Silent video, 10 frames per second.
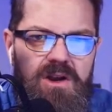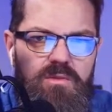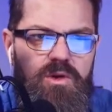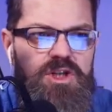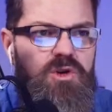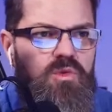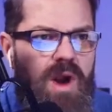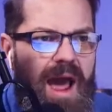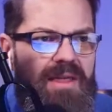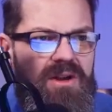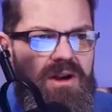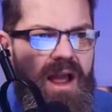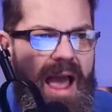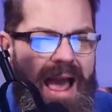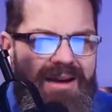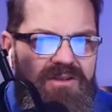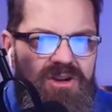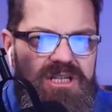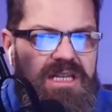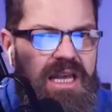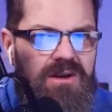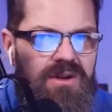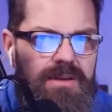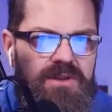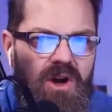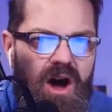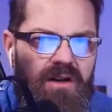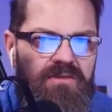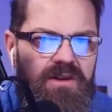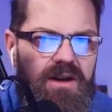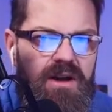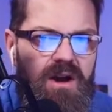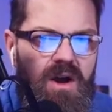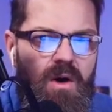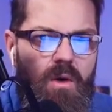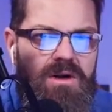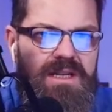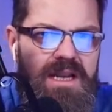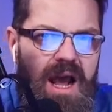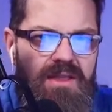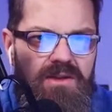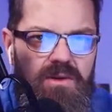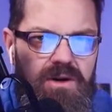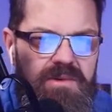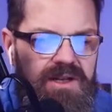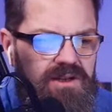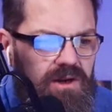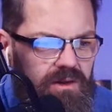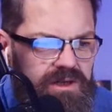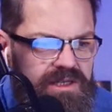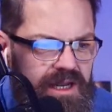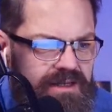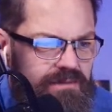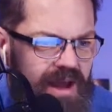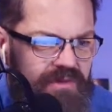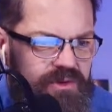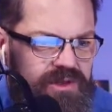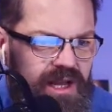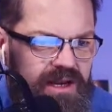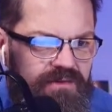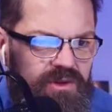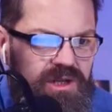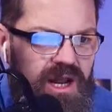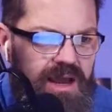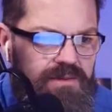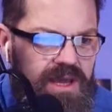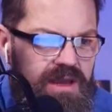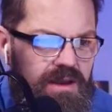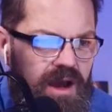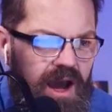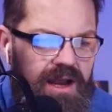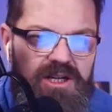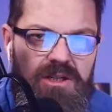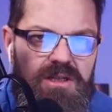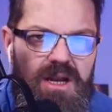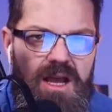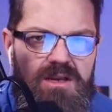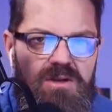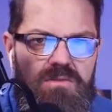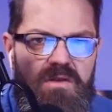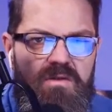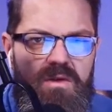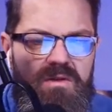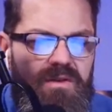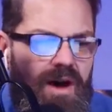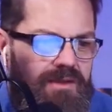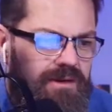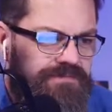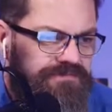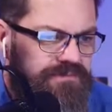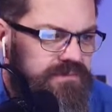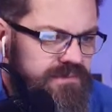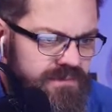Would you rather have your skin ripped off or deny the Lord? Because our Lord says in Matthew 10, if you deny me, I shall deny you before the Father.